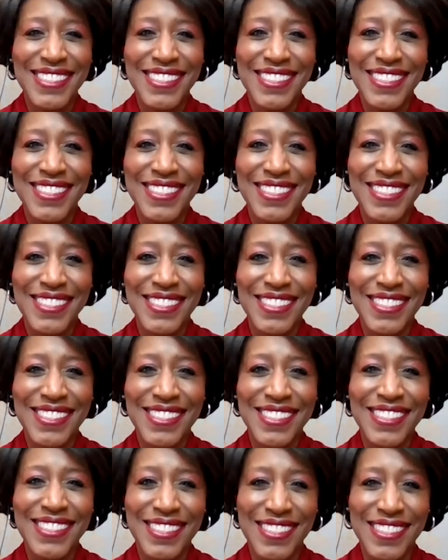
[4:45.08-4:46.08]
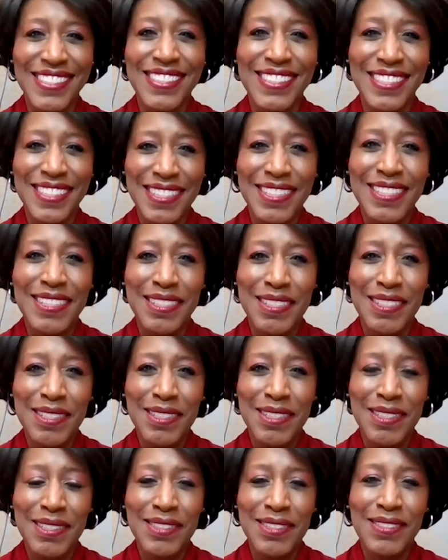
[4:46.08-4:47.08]

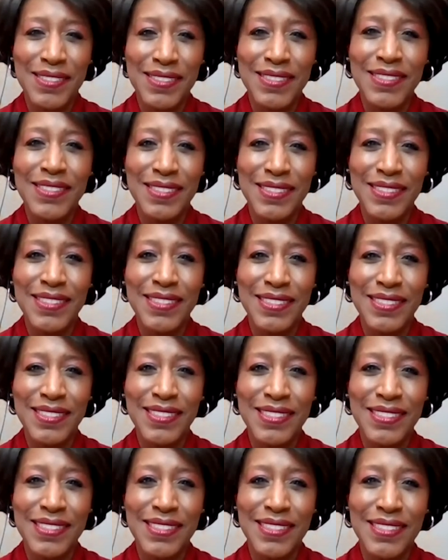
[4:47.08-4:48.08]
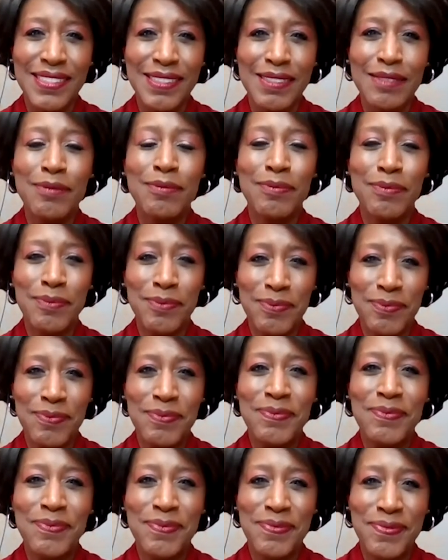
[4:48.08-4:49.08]

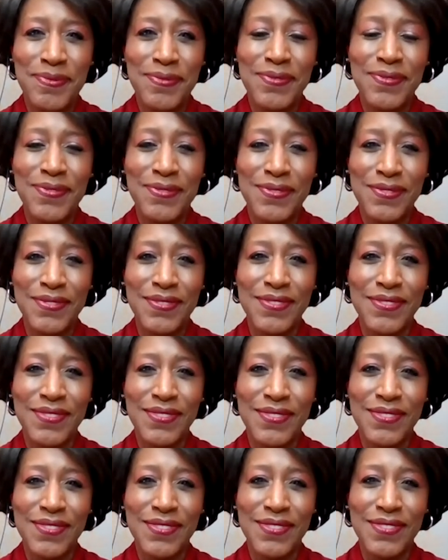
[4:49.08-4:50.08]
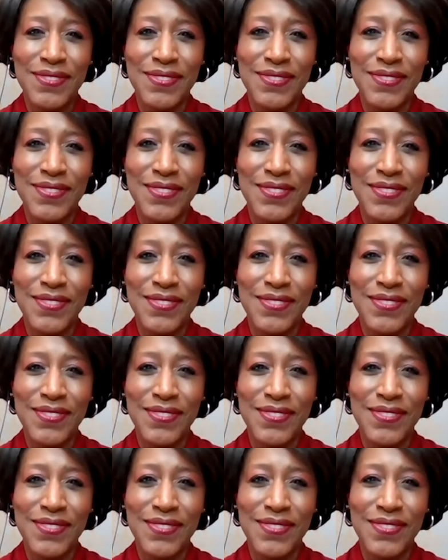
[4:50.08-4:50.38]
(not speaking)